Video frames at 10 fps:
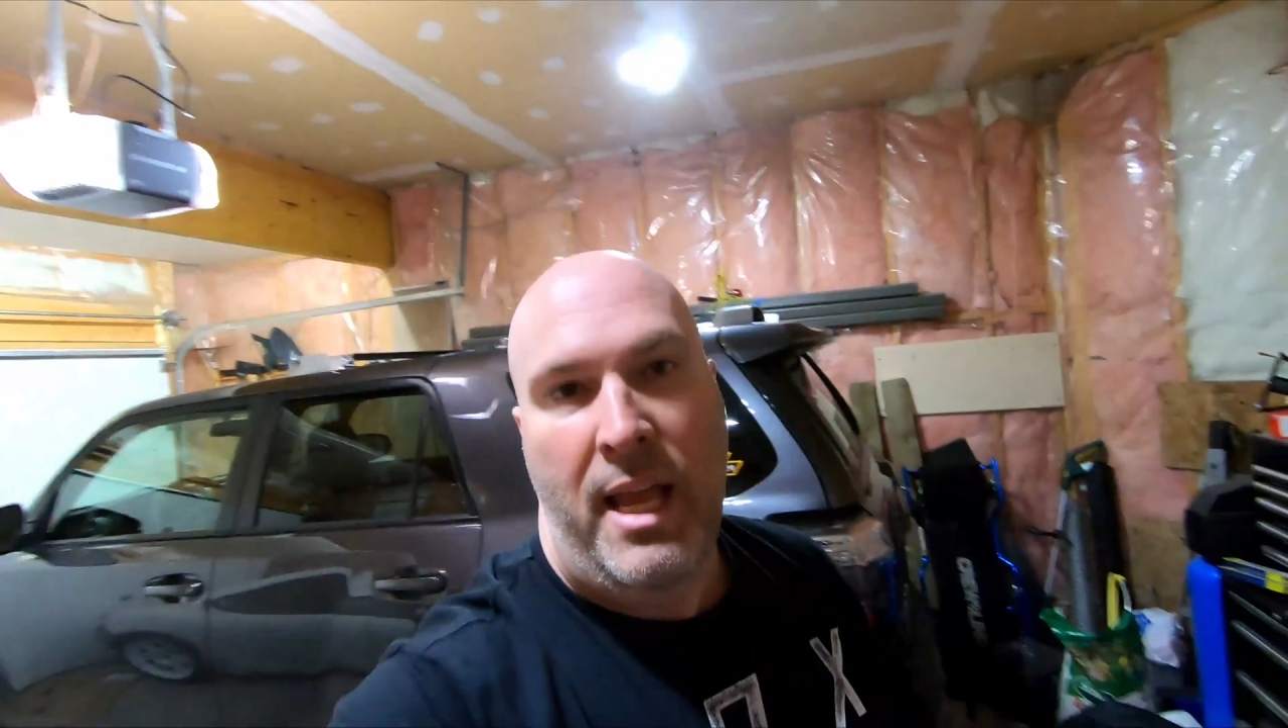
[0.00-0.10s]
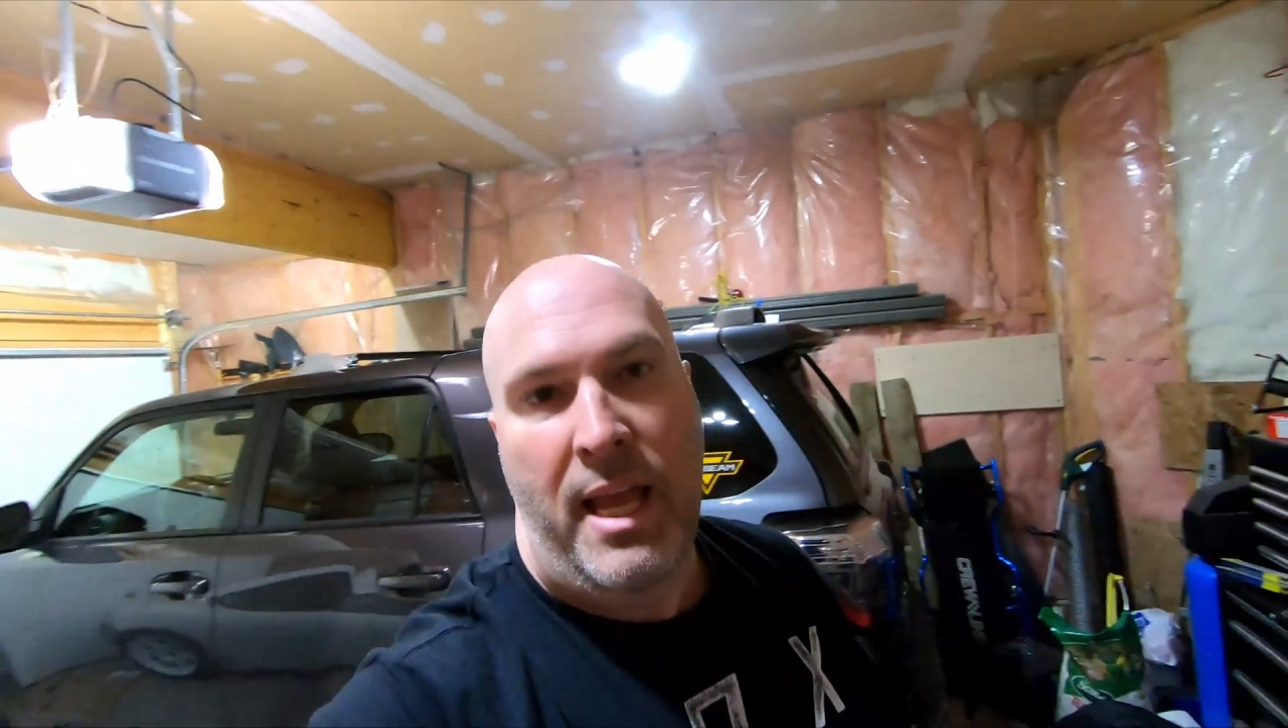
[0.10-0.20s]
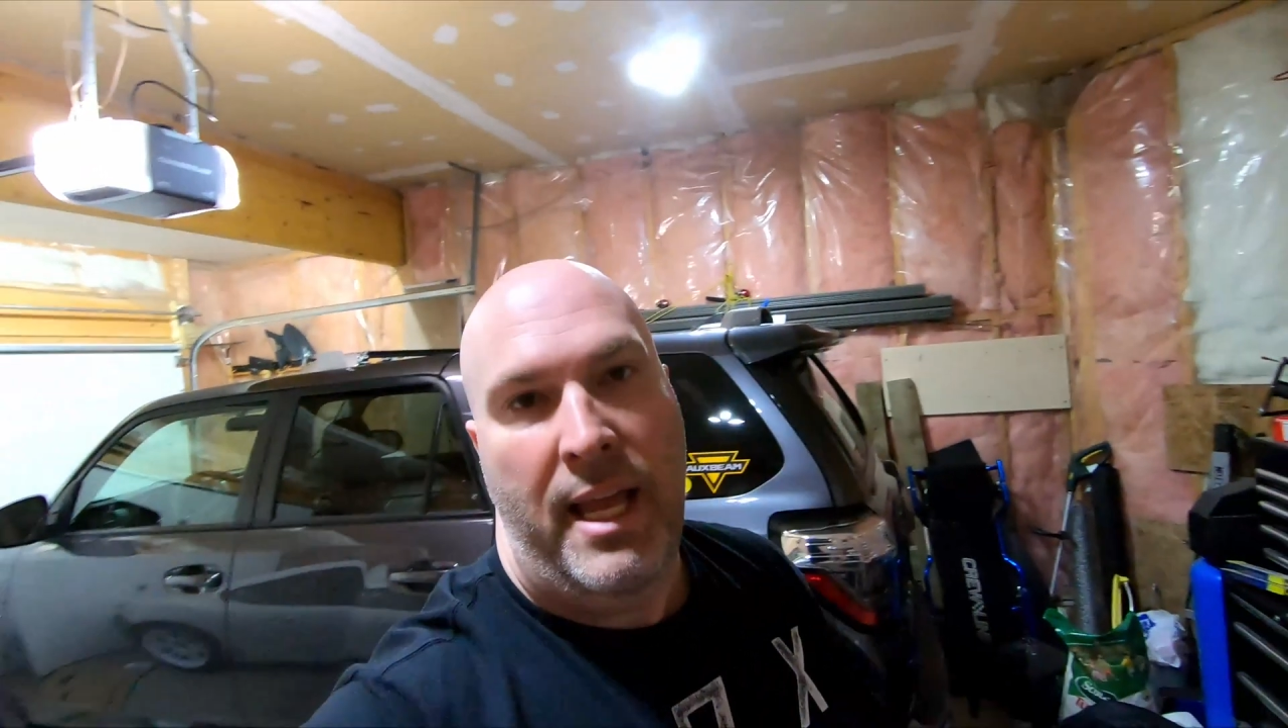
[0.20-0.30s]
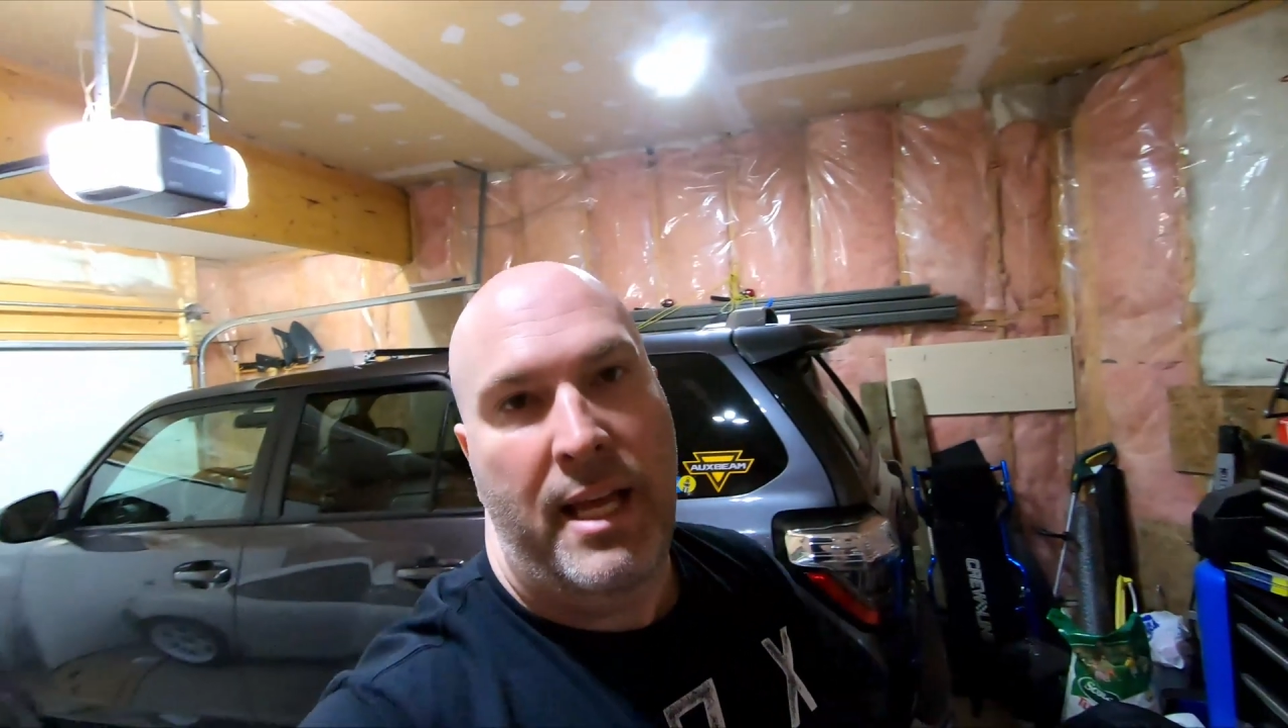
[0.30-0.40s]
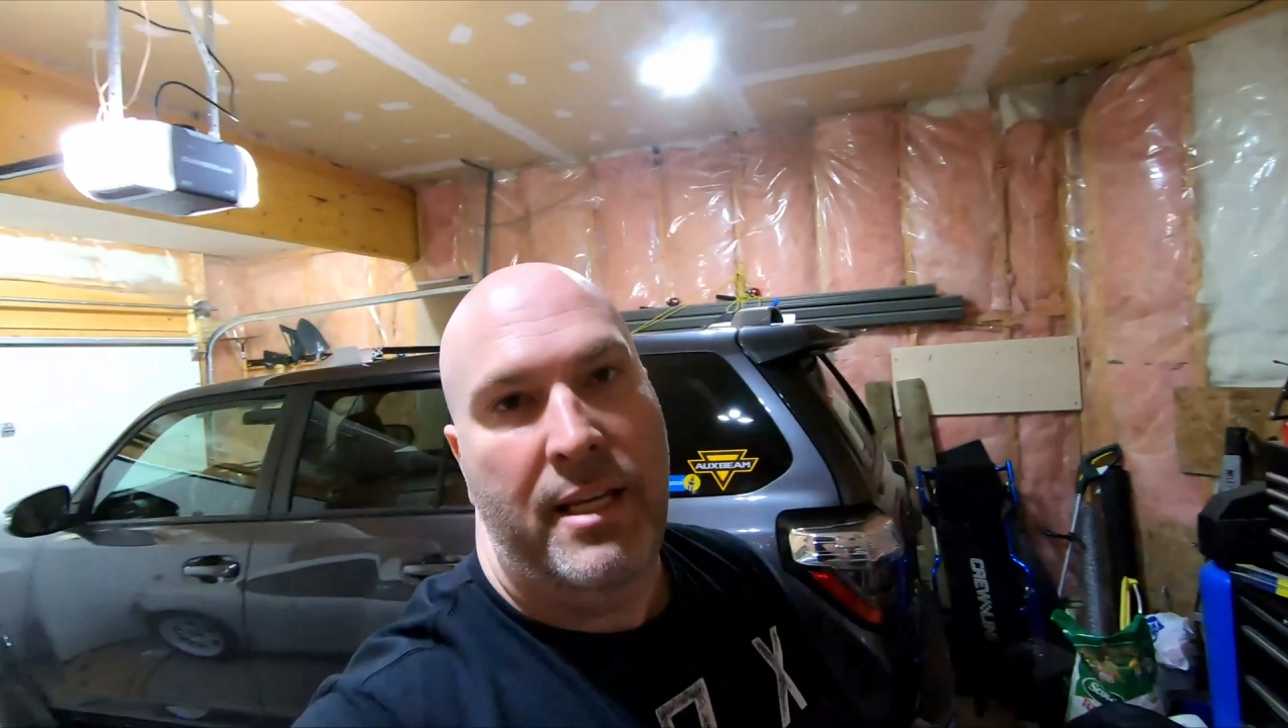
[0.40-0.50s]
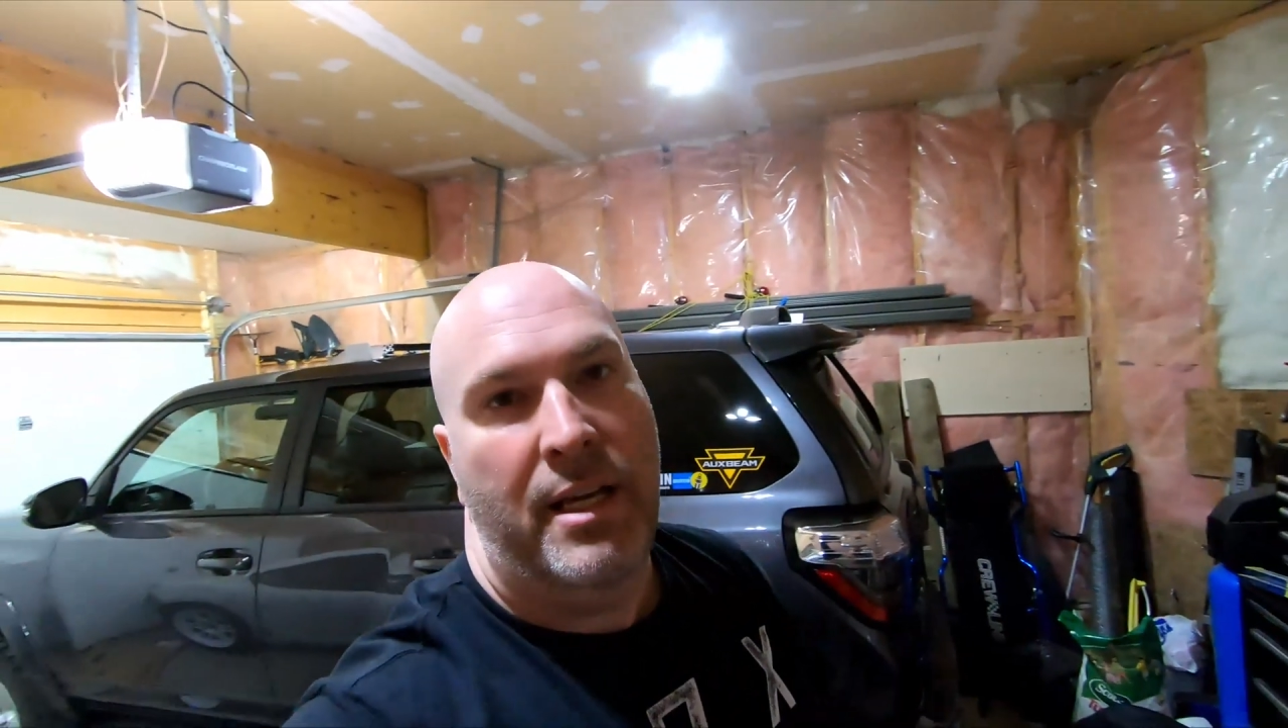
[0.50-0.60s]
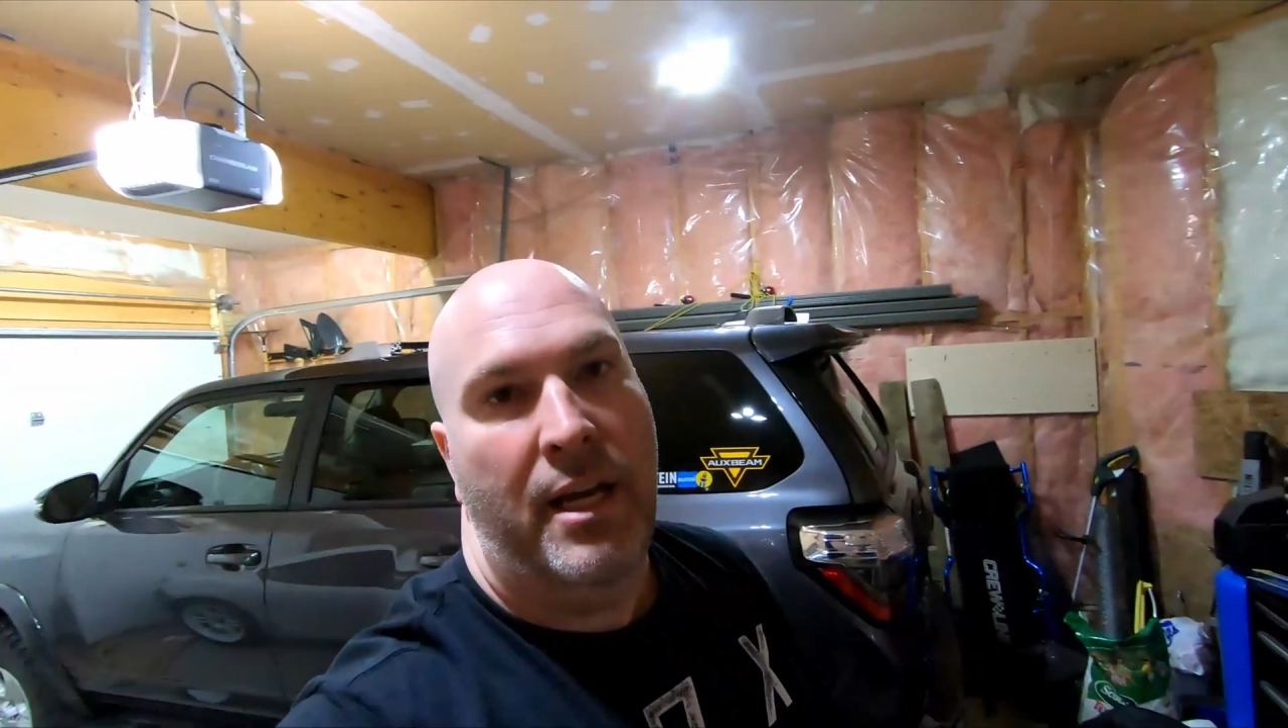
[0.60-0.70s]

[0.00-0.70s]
and